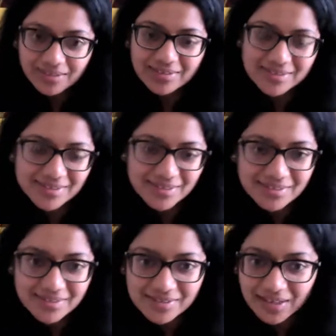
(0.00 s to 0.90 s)
this is a
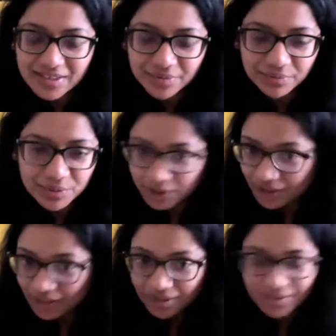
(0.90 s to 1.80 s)
discussion which we
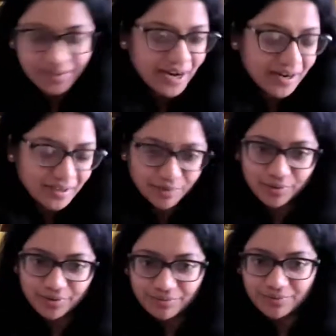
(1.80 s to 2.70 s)
can carry
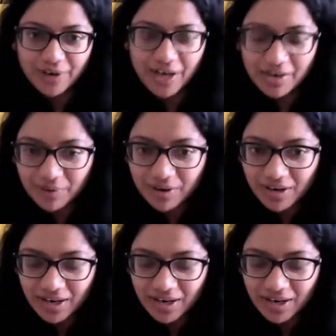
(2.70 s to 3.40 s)
on forever,